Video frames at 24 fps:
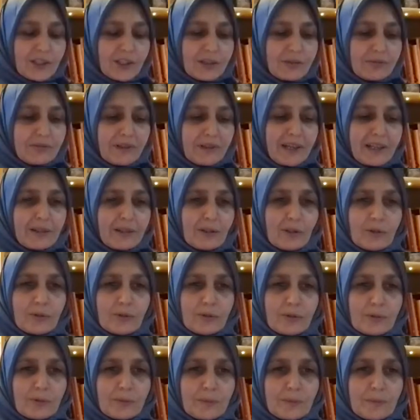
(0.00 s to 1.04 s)
are
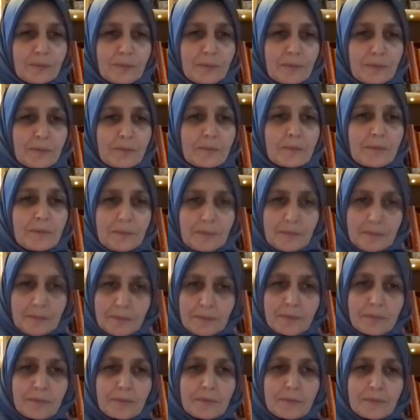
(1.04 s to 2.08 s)
some
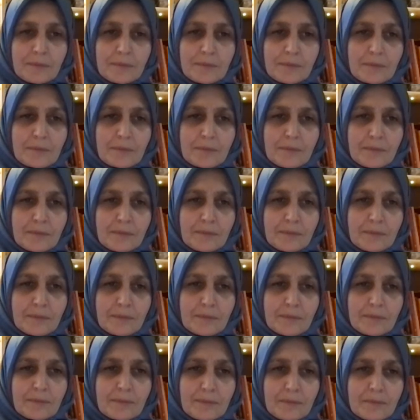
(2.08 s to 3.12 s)
relevant literature
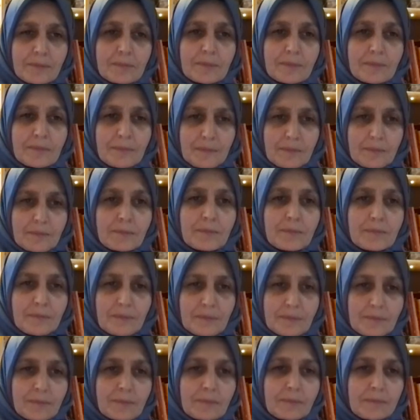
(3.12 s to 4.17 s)
on this
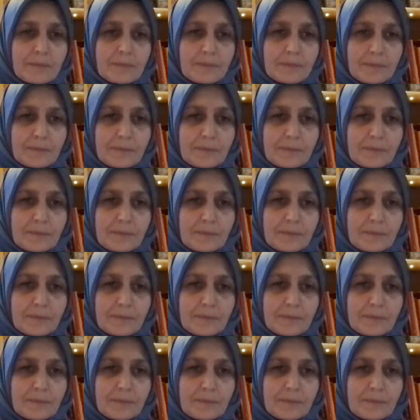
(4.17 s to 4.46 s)
topic. You